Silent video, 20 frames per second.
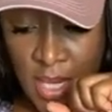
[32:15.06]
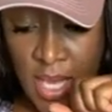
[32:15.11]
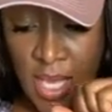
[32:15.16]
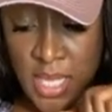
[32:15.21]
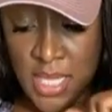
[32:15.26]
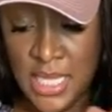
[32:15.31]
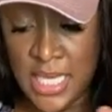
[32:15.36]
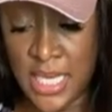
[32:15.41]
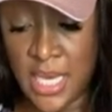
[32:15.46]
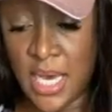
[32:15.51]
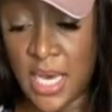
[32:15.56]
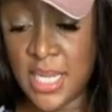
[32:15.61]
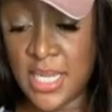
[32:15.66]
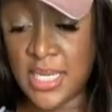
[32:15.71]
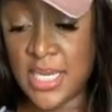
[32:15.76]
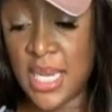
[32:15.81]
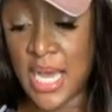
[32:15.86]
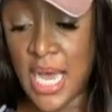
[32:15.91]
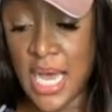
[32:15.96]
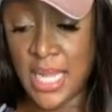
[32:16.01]
The
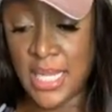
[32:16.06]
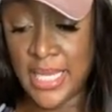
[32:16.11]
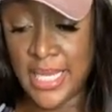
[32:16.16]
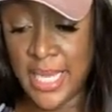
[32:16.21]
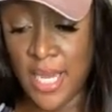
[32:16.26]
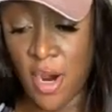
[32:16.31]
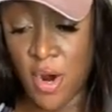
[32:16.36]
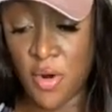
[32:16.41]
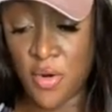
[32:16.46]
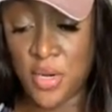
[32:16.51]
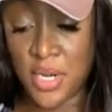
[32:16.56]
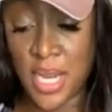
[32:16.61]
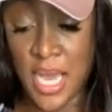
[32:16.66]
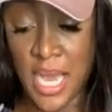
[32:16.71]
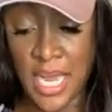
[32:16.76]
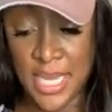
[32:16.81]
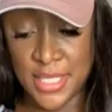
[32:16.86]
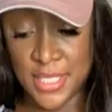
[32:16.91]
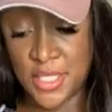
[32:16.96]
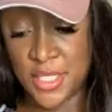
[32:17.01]
ungodly are
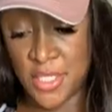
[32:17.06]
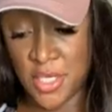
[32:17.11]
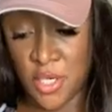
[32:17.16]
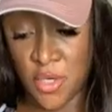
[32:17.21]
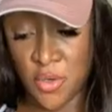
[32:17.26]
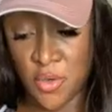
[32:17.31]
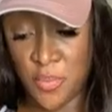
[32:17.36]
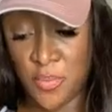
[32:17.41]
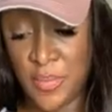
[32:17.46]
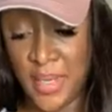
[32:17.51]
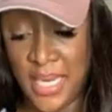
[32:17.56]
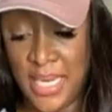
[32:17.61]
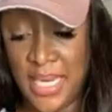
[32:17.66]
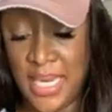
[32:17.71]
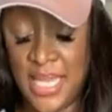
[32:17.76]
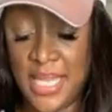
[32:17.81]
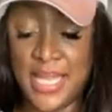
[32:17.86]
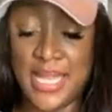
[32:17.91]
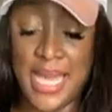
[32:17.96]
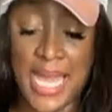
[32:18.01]
not so,
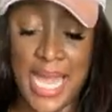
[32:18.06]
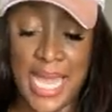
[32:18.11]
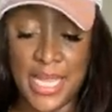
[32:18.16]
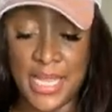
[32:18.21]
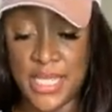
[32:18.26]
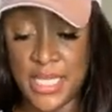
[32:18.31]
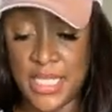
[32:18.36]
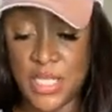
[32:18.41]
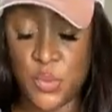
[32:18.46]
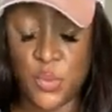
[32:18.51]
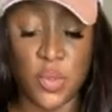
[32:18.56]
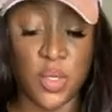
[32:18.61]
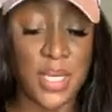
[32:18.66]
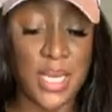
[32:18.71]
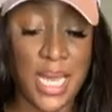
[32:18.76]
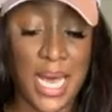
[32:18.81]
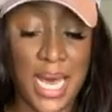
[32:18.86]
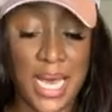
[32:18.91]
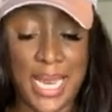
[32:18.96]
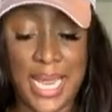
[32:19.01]
meaning that this will
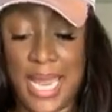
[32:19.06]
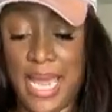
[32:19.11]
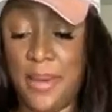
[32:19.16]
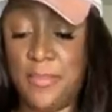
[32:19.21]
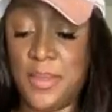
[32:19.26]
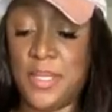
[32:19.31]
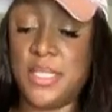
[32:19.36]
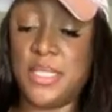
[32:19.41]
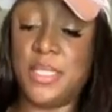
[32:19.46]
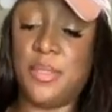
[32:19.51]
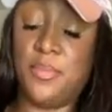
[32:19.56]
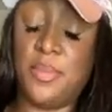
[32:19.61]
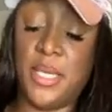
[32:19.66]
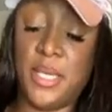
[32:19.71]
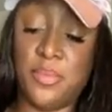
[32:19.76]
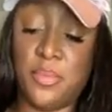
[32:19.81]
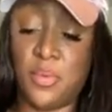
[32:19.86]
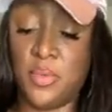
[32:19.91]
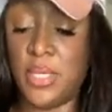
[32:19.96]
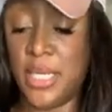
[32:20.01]
not happen to
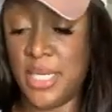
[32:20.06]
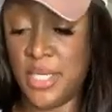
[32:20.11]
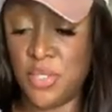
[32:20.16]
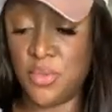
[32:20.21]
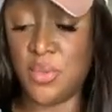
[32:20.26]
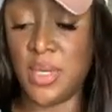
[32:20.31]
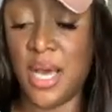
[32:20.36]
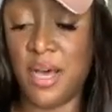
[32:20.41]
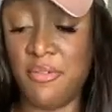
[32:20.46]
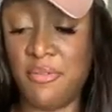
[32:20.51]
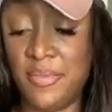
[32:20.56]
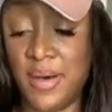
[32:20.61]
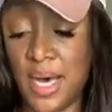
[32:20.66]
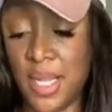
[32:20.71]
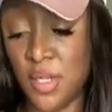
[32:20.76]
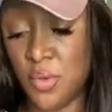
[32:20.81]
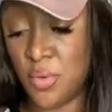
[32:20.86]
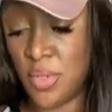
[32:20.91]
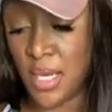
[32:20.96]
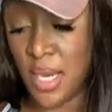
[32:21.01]
people that do not
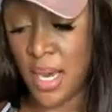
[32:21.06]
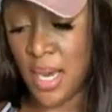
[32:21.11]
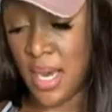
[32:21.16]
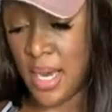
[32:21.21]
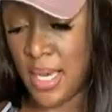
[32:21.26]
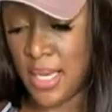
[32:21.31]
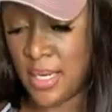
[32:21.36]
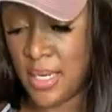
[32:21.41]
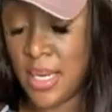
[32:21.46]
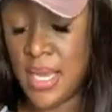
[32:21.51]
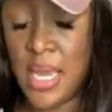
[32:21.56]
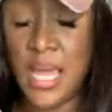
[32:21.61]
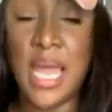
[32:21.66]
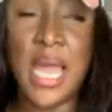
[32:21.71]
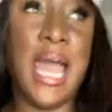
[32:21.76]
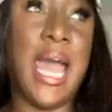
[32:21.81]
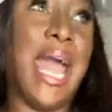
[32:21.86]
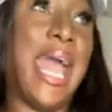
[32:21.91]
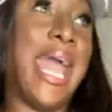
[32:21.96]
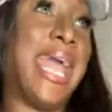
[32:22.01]
follow God.
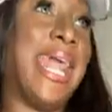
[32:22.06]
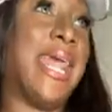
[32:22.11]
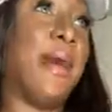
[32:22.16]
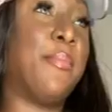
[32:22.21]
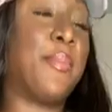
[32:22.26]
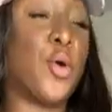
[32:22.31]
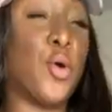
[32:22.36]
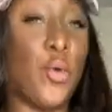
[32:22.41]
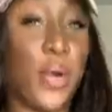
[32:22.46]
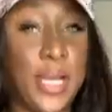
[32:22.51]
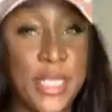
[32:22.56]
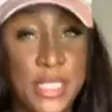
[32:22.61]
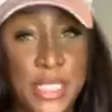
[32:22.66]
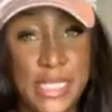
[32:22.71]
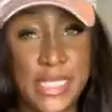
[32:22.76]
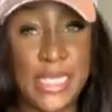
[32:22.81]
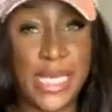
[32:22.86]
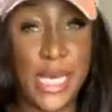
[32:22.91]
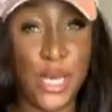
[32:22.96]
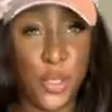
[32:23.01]
And I'm going to
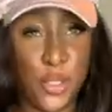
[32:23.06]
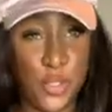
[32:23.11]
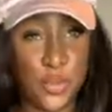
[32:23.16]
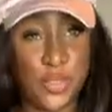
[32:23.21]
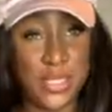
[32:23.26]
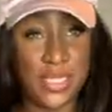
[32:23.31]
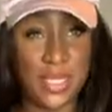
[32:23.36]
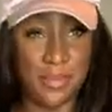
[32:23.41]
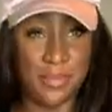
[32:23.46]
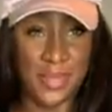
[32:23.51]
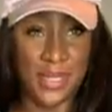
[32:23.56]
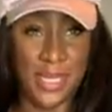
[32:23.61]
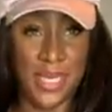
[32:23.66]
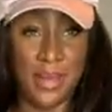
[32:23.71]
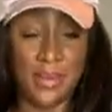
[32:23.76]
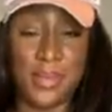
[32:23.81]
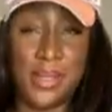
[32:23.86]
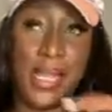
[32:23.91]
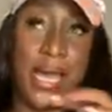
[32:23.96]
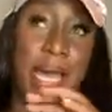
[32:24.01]
tell you something.
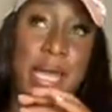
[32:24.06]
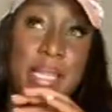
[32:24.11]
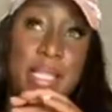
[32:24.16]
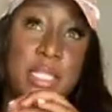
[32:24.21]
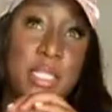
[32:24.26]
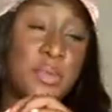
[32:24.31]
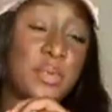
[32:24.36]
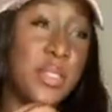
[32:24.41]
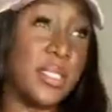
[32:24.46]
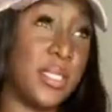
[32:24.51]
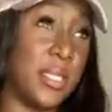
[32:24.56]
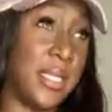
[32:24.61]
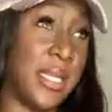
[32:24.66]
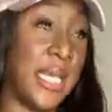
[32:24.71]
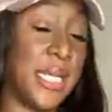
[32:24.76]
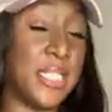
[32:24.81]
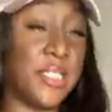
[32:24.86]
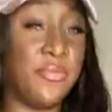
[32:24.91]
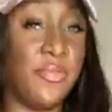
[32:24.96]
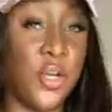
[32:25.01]
I'm glad this was the
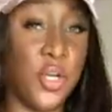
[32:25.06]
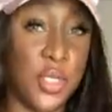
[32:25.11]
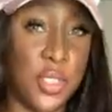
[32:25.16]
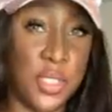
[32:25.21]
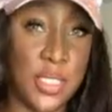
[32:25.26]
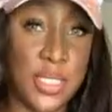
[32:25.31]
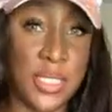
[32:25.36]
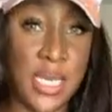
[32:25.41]
next verse.